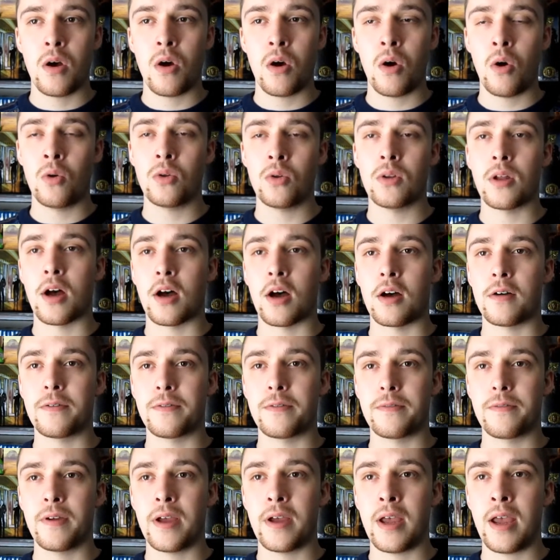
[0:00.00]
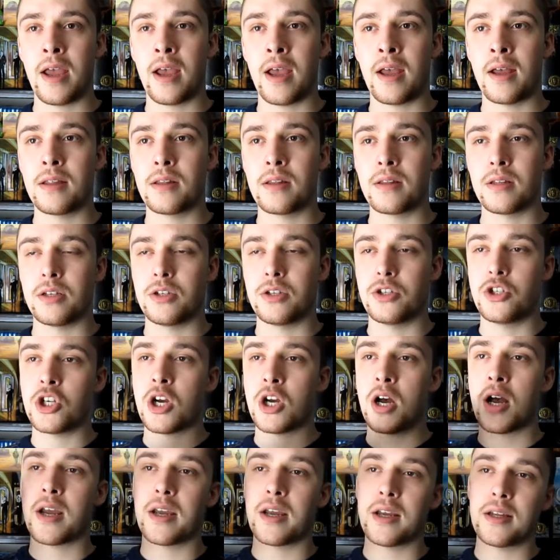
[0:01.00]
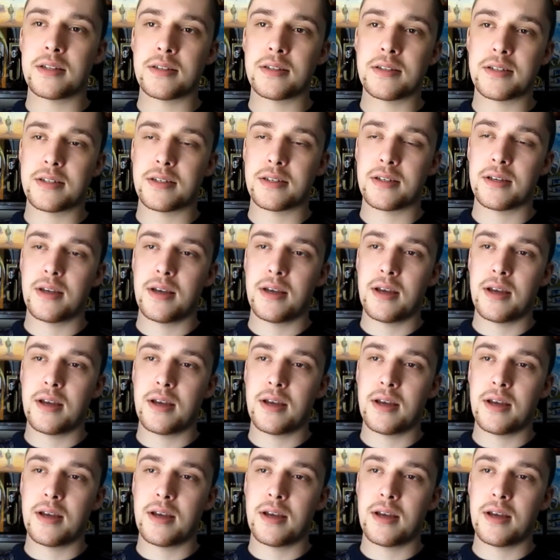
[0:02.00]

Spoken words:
Olaf, and the giant